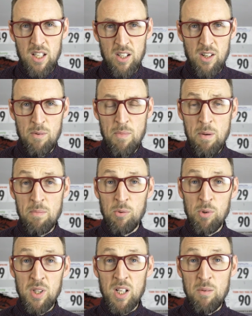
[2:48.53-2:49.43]
I
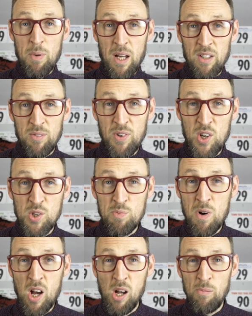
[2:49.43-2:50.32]
remember within about the
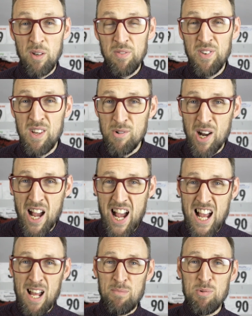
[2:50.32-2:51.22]
first mile, my feet were
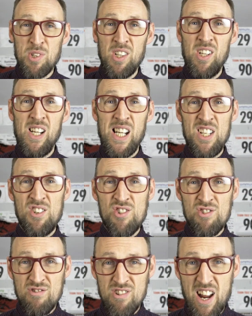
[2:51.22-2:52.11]
absolutely
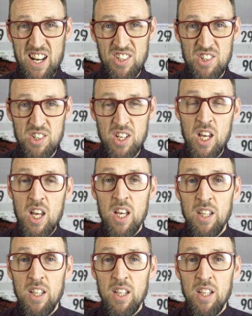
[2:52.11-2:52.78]
drenched.